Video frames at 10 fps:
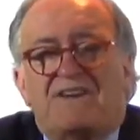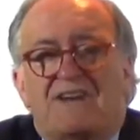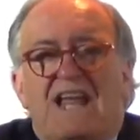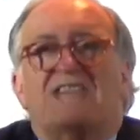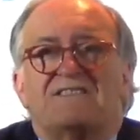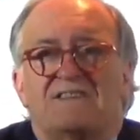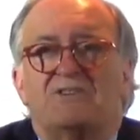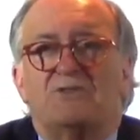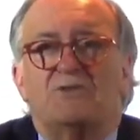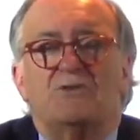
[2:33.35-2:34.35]

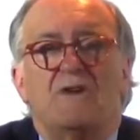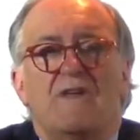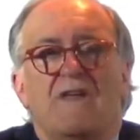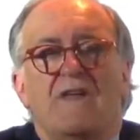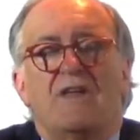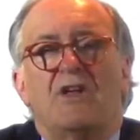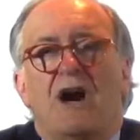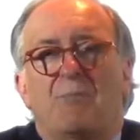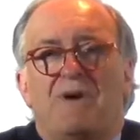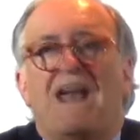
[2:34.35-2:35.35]
reluctant to
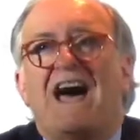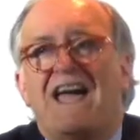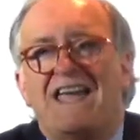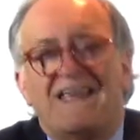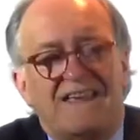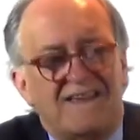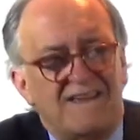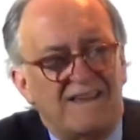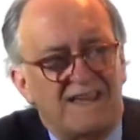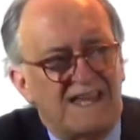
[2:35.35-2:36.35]
apply
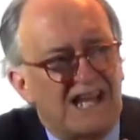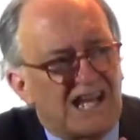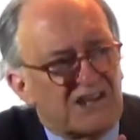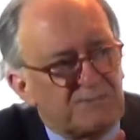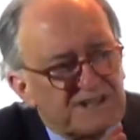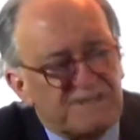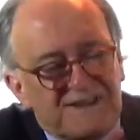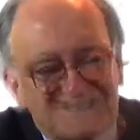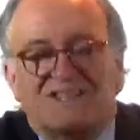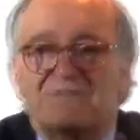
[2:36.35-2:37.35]
a
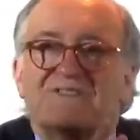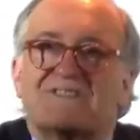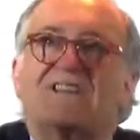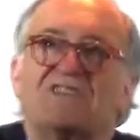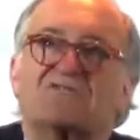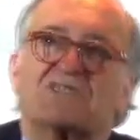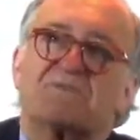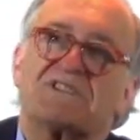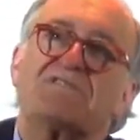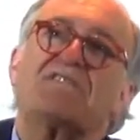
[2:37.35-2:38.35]
specific set of skills to a
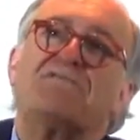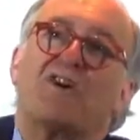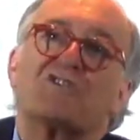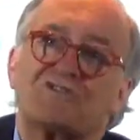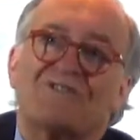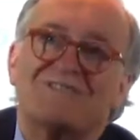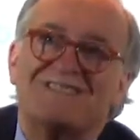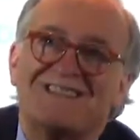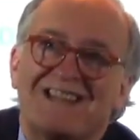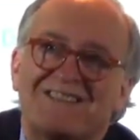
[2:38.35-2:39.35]
specific function,
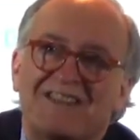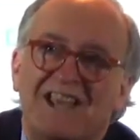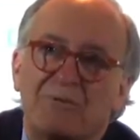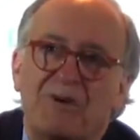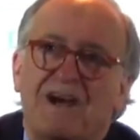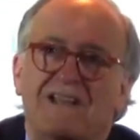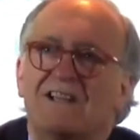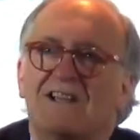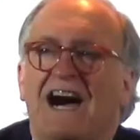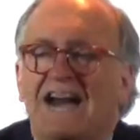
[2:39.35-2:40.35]
like say, well,
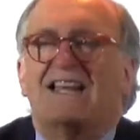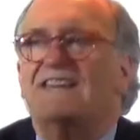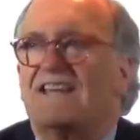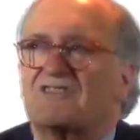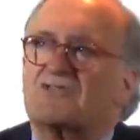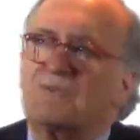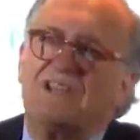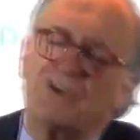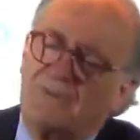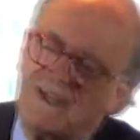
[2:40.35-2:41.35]
R&D has to be
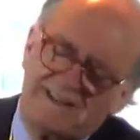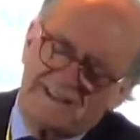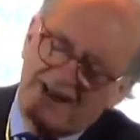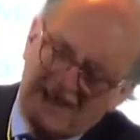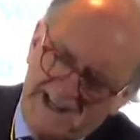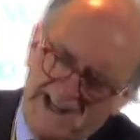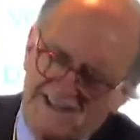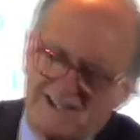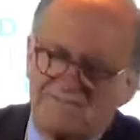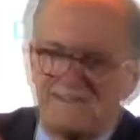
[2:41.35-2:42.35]
innovative and
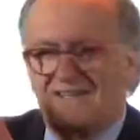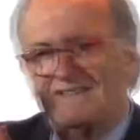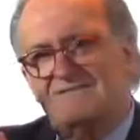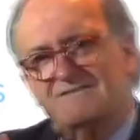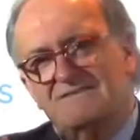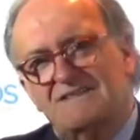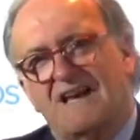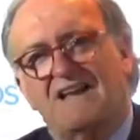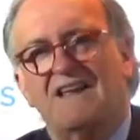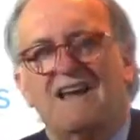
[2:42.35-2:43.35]
creative, and
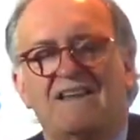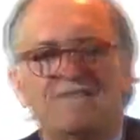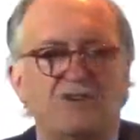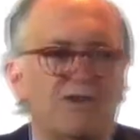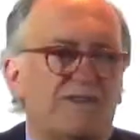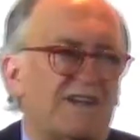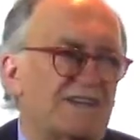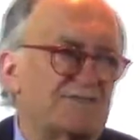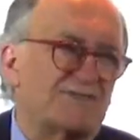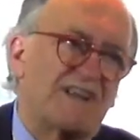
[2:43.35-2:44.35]
the other
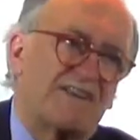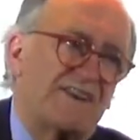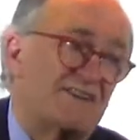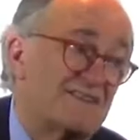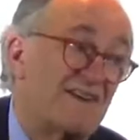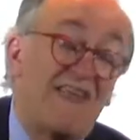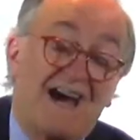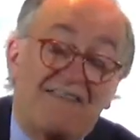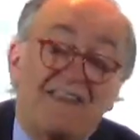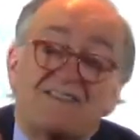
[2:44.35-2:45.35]
has to take risk.
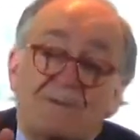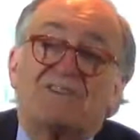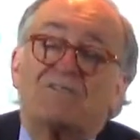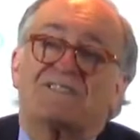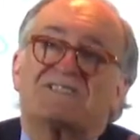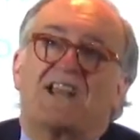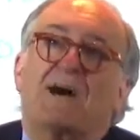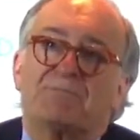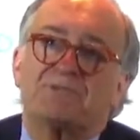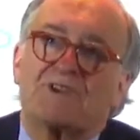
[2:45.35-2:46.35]
I think it's a bit of a
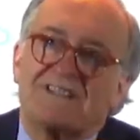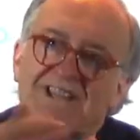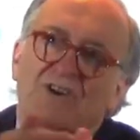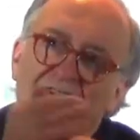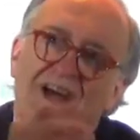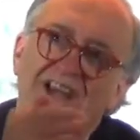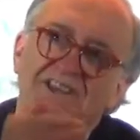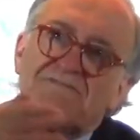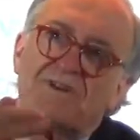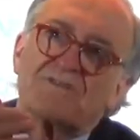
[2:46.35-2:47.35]
trap to
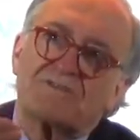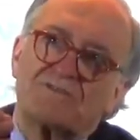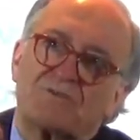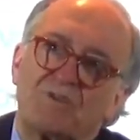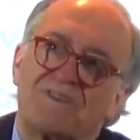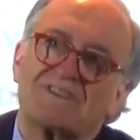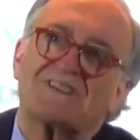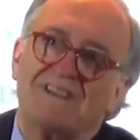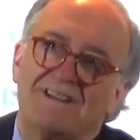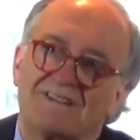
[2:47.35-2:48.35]
categorize functions with the
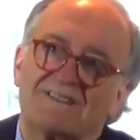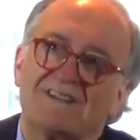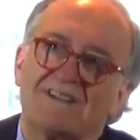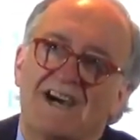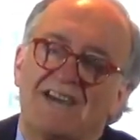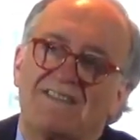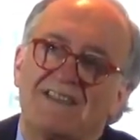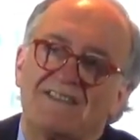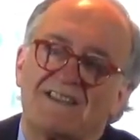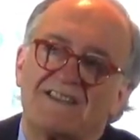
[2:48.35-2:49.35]
skills. I
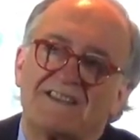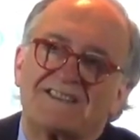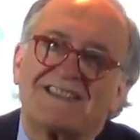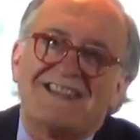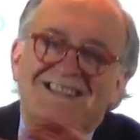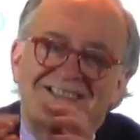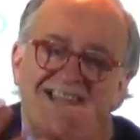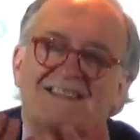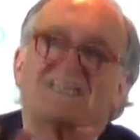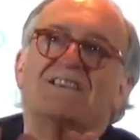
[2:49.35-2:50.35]
think the skill
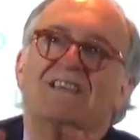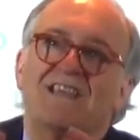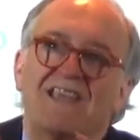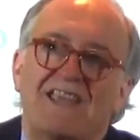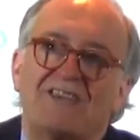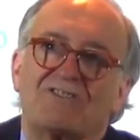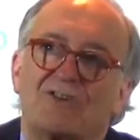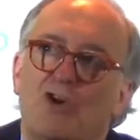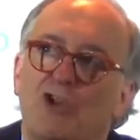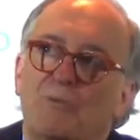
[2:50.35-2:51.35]
set is
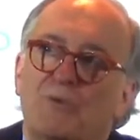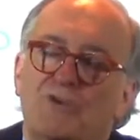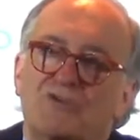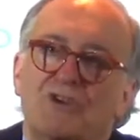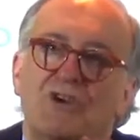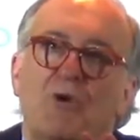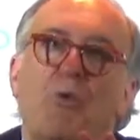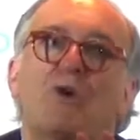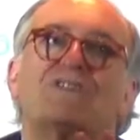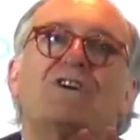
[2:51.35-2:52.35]
almost
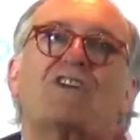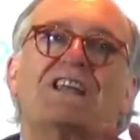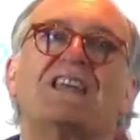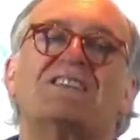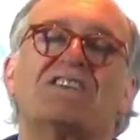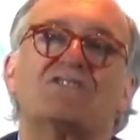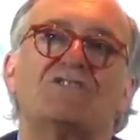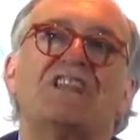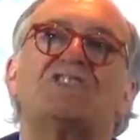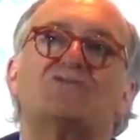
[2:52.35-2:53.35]
what the
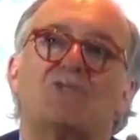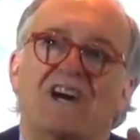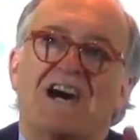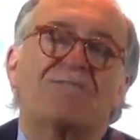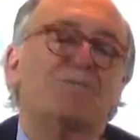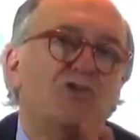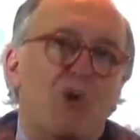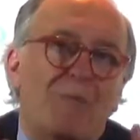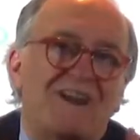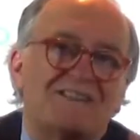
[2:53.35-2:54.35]
organization needs to have,
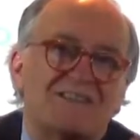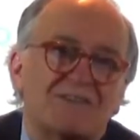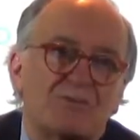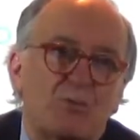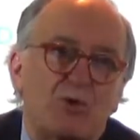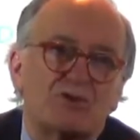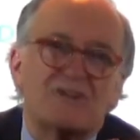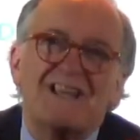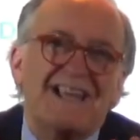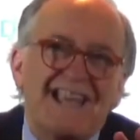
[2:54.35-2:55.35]
no matter what,
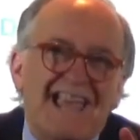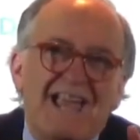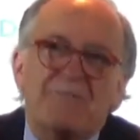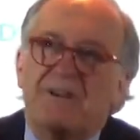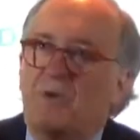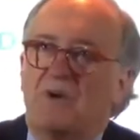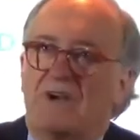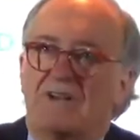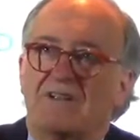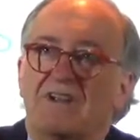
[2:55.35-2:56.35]

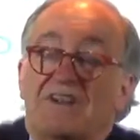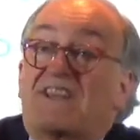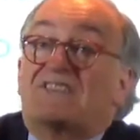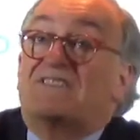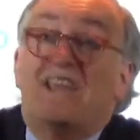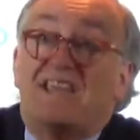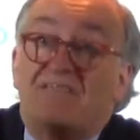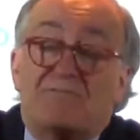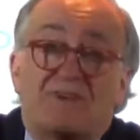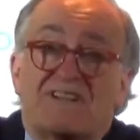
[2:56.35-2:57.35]
everywhere.
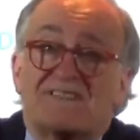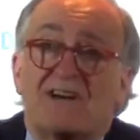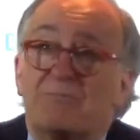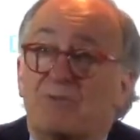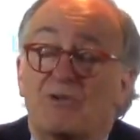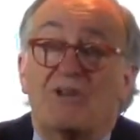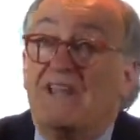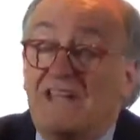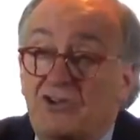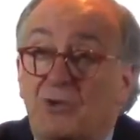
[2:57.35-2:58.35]
Risk-taking, for example,
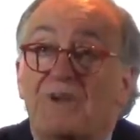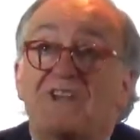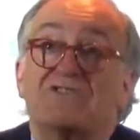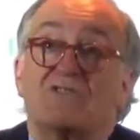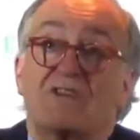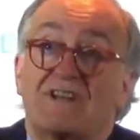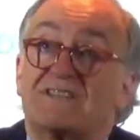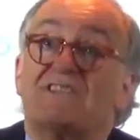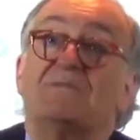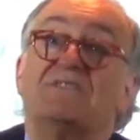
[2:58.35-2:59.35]
innovation,
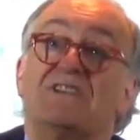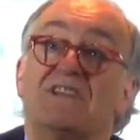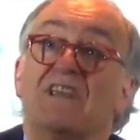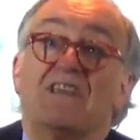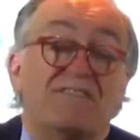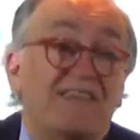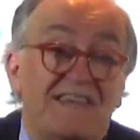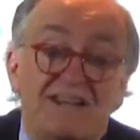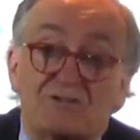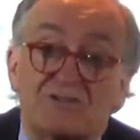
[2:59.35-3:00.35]
creativity,
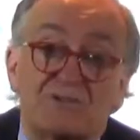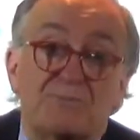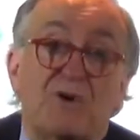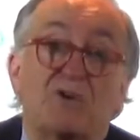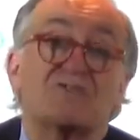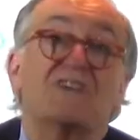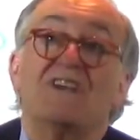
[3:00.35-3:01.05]
thinking out of the box,